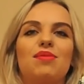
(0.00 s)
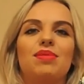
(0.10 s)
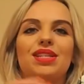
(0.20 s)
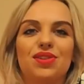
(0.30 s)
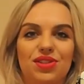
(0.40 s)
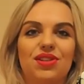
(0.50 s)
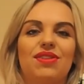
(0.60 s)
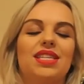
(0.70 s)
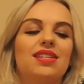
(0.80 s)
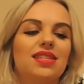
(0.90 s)
is gone to
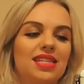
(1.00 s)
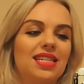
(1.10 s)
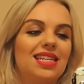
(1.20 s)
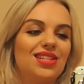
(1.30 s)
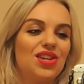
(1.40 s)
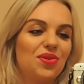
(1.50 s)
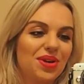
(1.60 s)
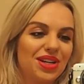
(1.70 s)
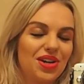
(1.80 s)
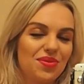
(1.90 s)
Vatican City. So we're
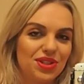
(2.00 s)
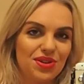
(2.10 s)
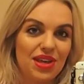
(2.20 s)
going to go and do